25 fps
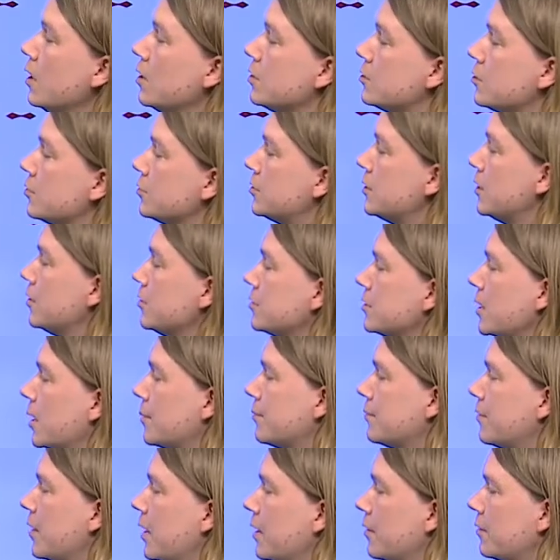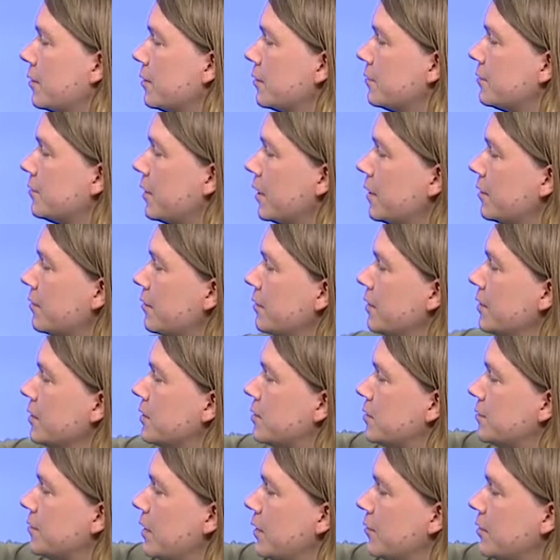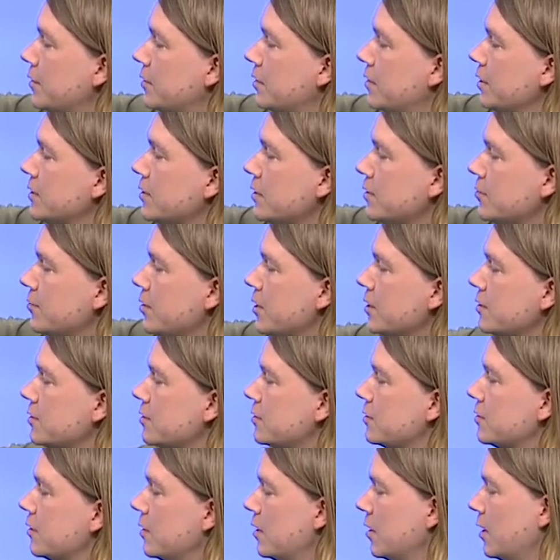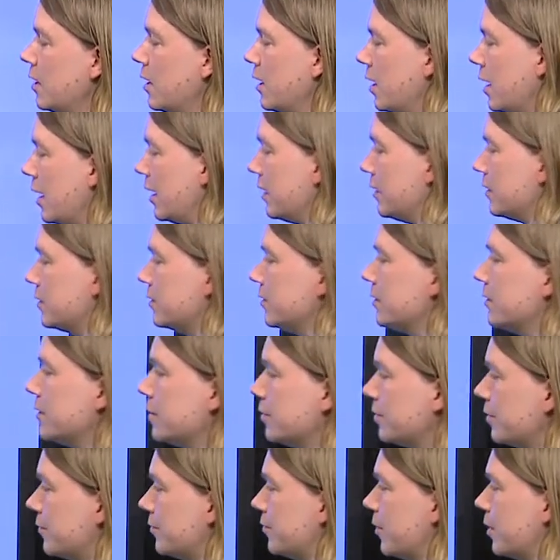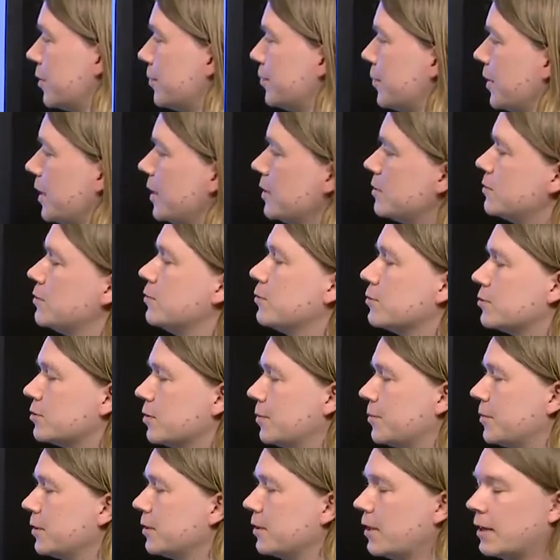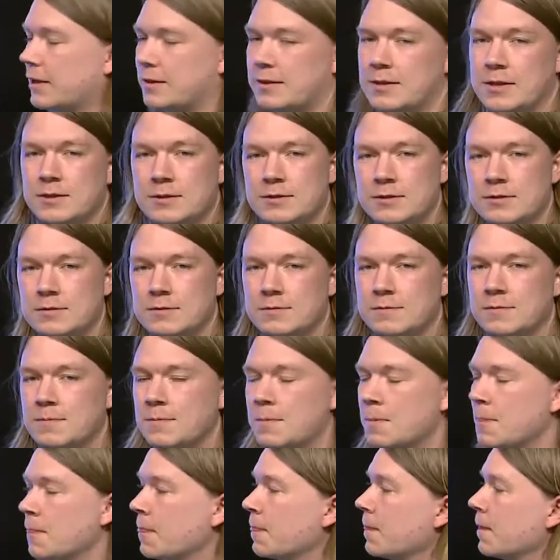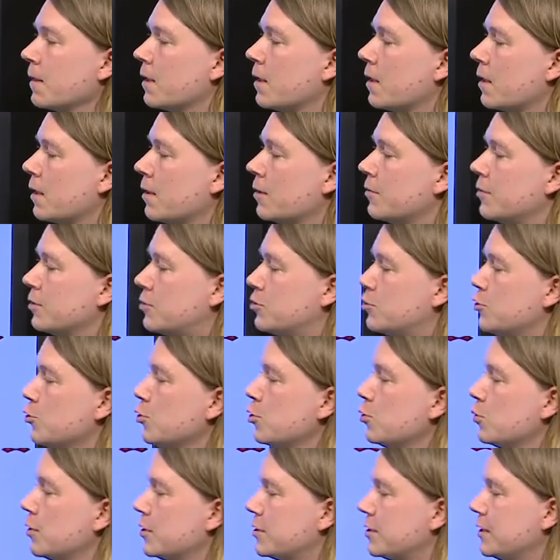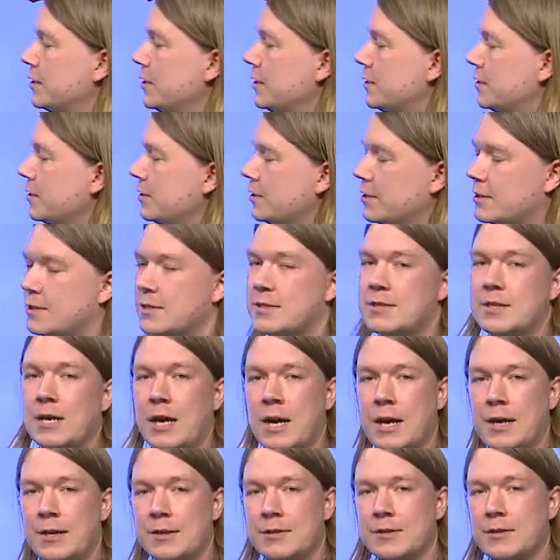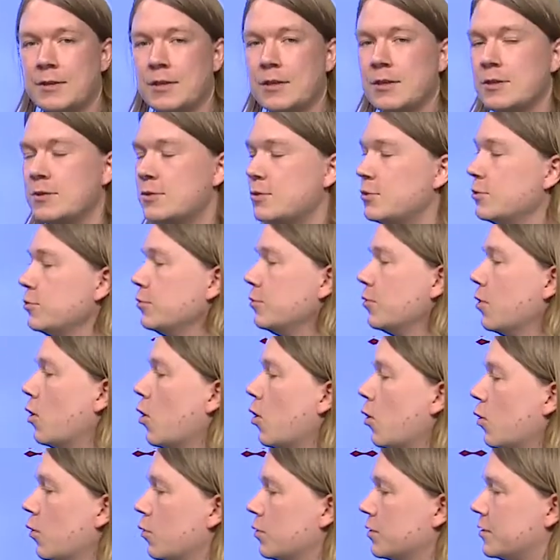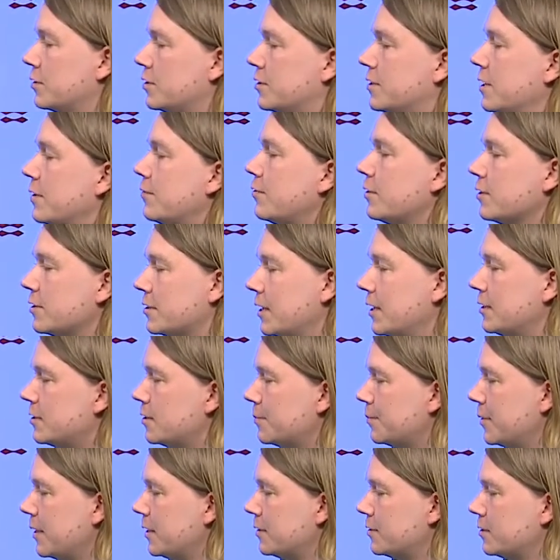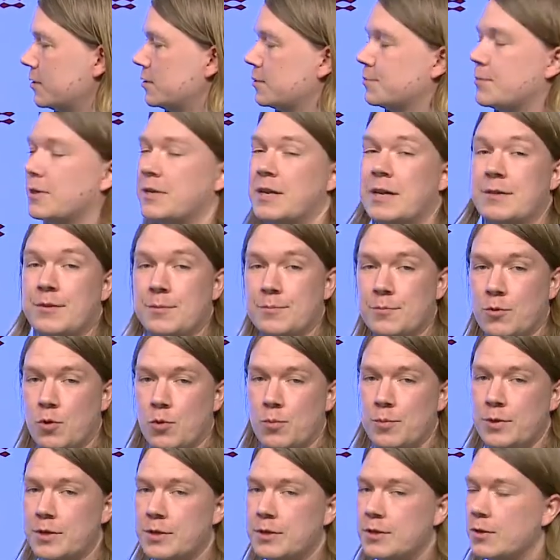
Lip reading: So serotype finder is found at this address, and the front page looks something like this. The tool was initially designed to hold several databases, but at the moment